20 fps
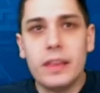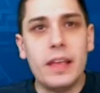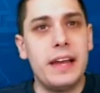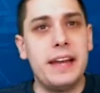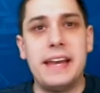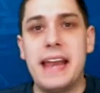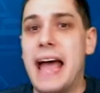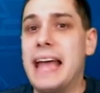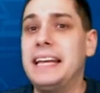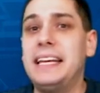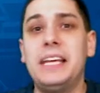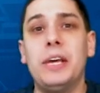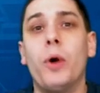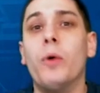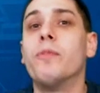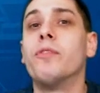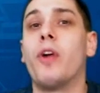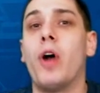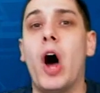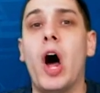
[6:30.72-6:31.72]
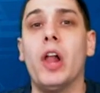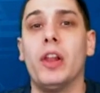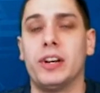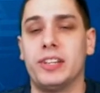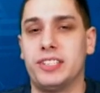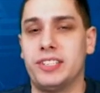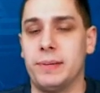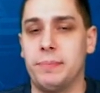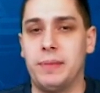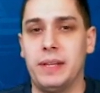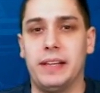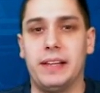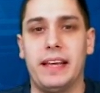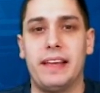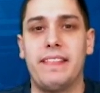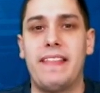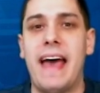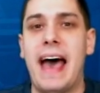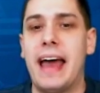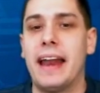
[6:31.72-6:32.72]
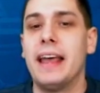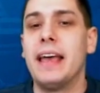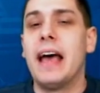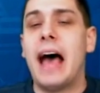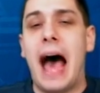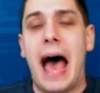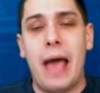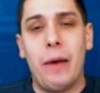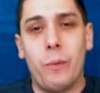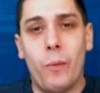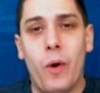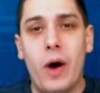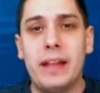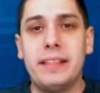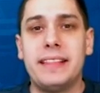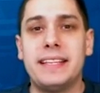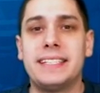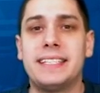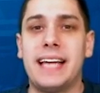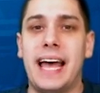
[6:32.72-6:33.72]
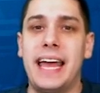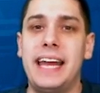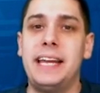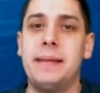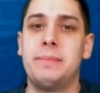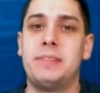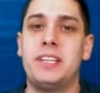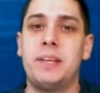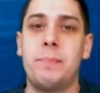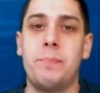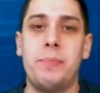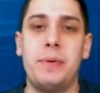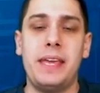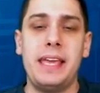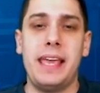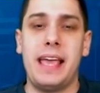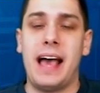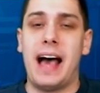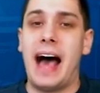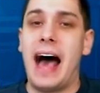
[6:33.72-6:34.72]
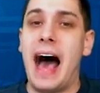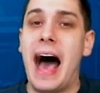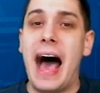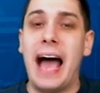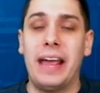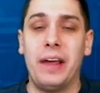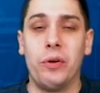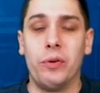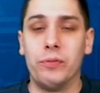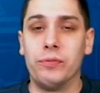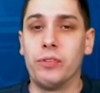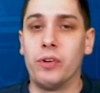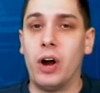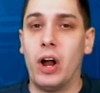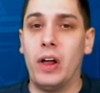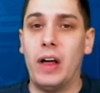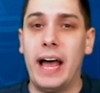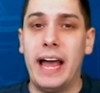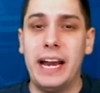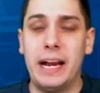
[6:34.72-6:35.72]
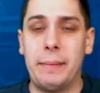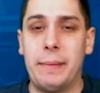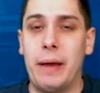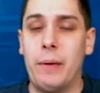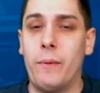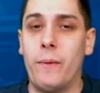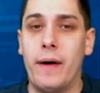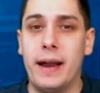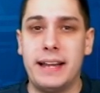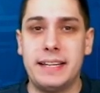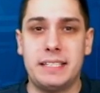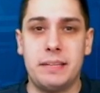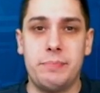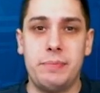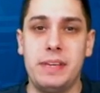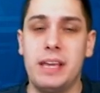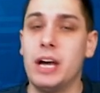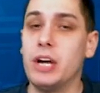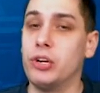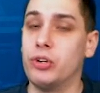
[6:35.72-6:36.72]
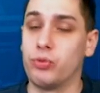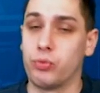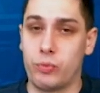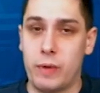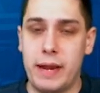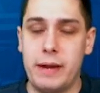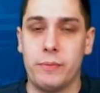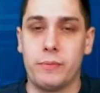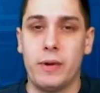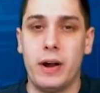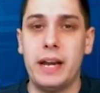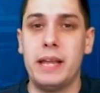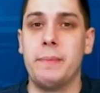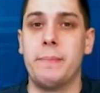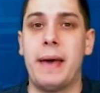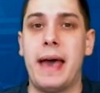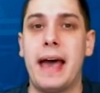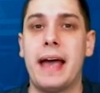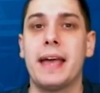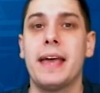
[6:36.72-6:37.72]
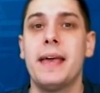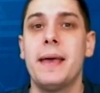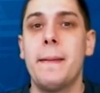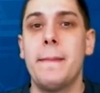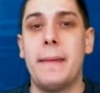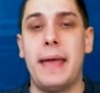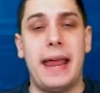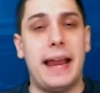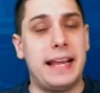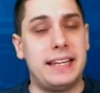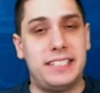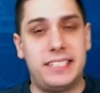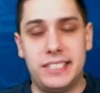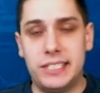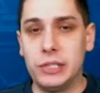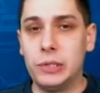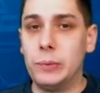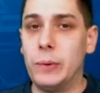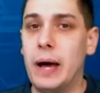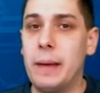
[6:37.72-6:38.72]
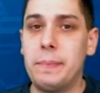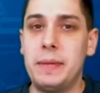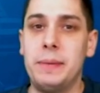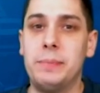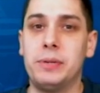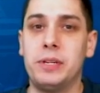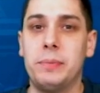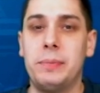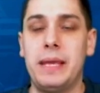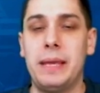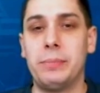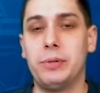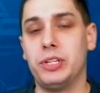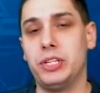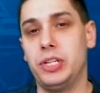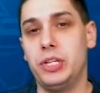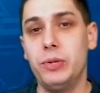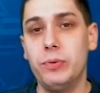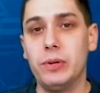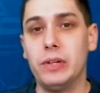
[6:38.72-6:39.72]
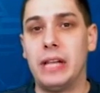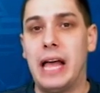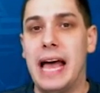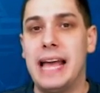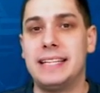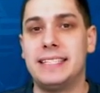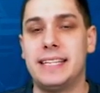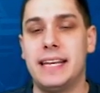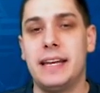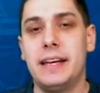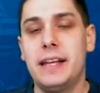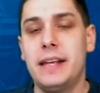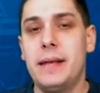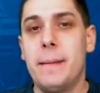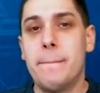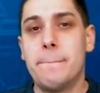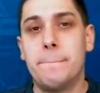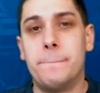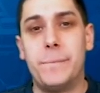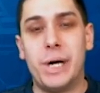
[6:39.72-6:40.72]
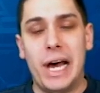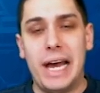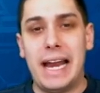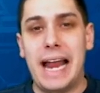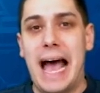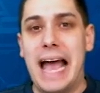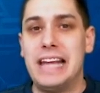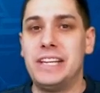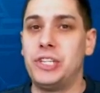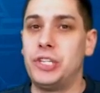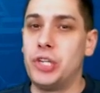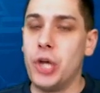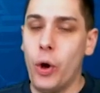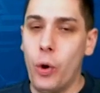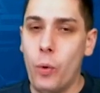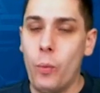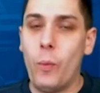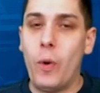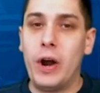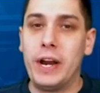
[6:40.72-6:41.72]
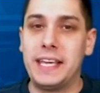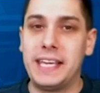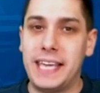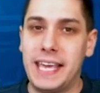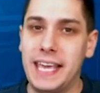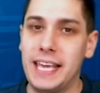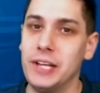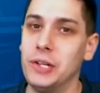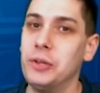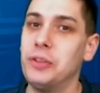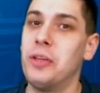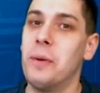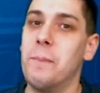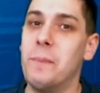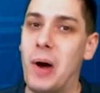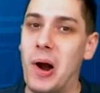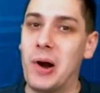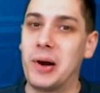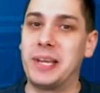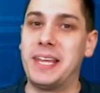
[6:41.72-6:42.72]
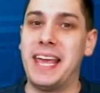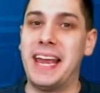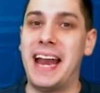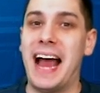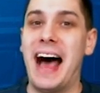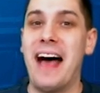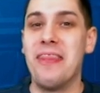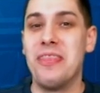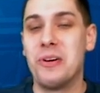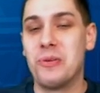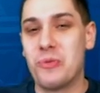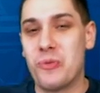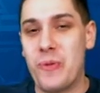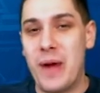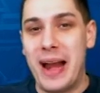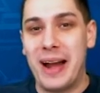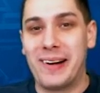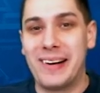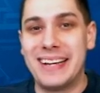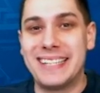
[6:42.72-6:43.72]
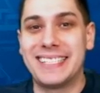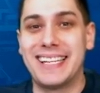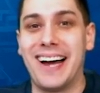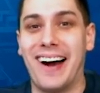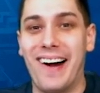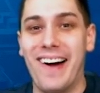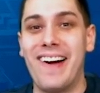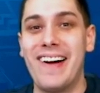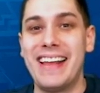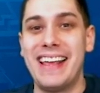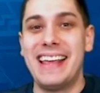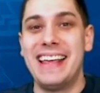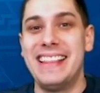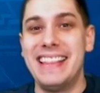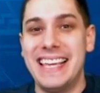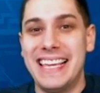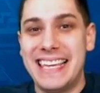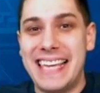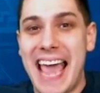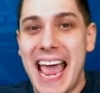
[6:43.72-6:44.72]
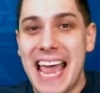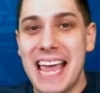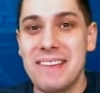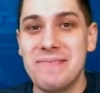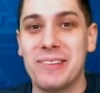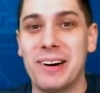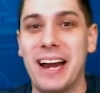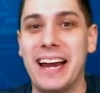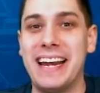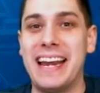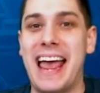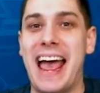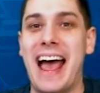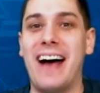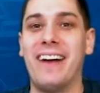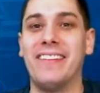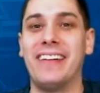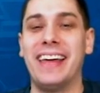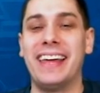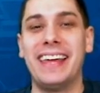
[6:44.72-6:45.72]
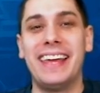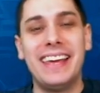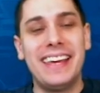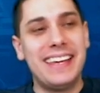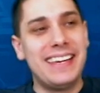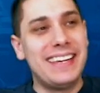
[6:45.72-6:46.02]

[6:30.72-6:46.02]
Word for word: a 90 overall or something like that. I want this item to be a high overall item. I want it to be a great running back, and I still want people to be able to utilize it. But I don't want to kill the market on the rarest card in the game right now. Like,